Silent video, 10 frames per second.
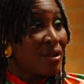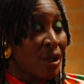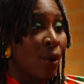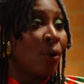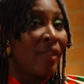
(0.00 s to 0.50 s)

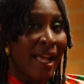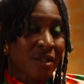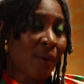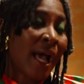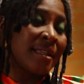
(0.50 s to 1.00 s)
So
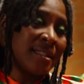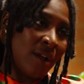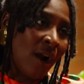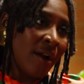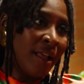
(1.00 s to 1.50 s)
that's why I
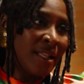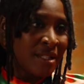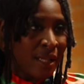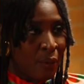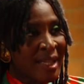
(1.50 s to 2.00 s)
started it,
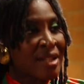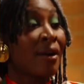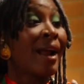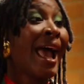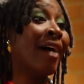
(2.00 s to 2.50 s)
so that we could
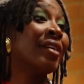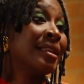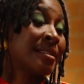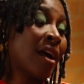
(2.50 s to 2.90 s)
start having these